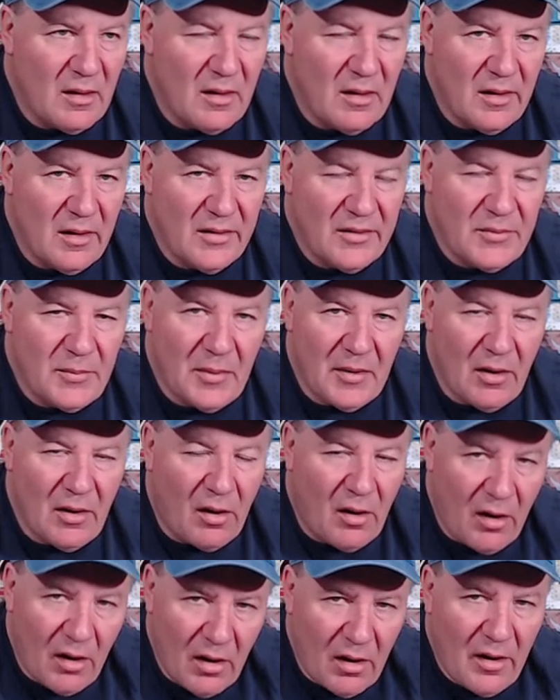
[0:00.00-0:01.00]
it's been
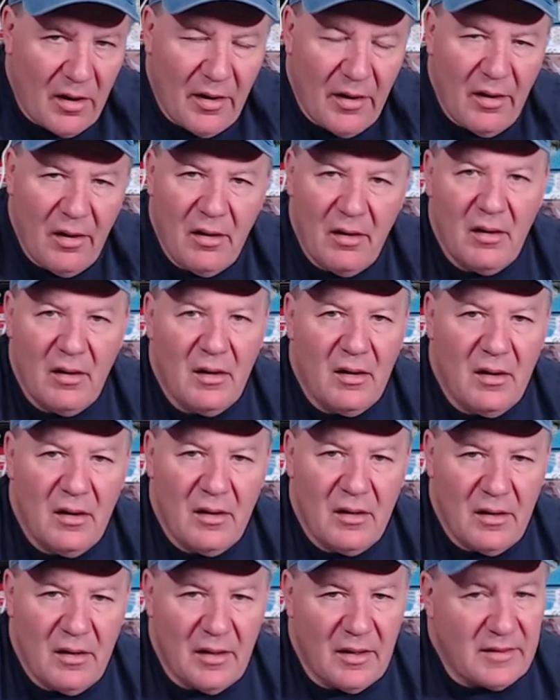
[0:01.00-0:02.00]
hard.
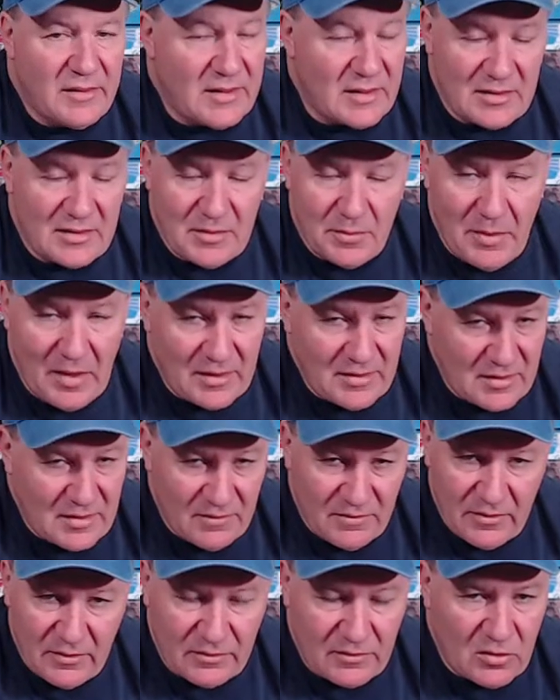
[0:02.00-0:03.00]
It's
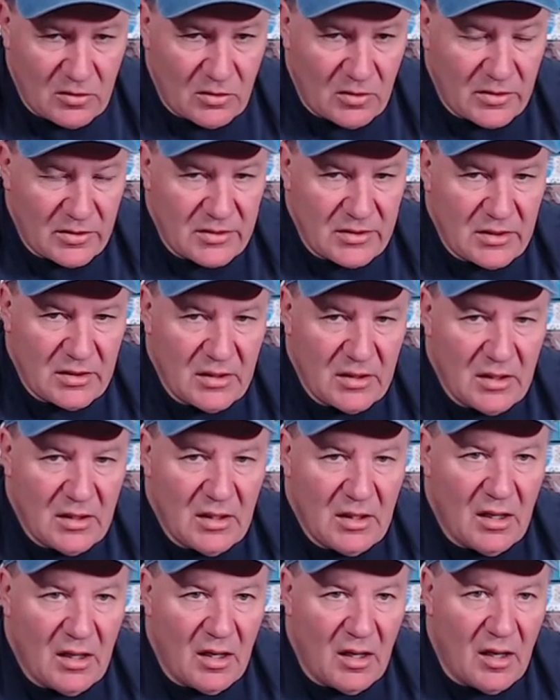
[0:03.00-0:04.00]
expensive, of course.
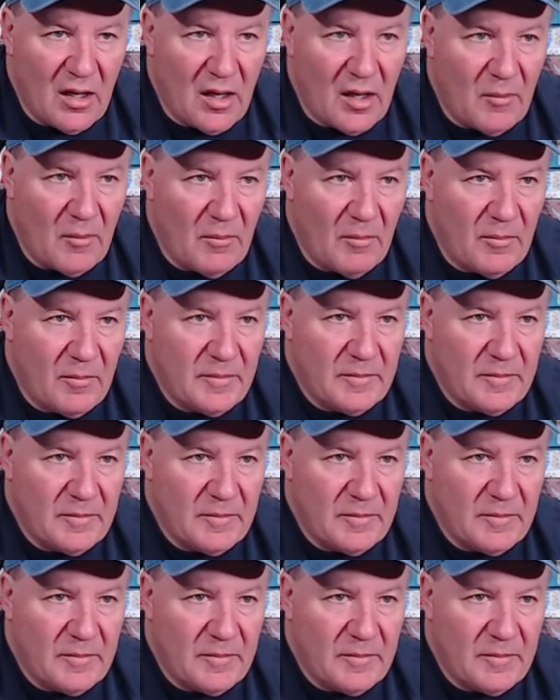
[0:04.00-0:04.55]
Um,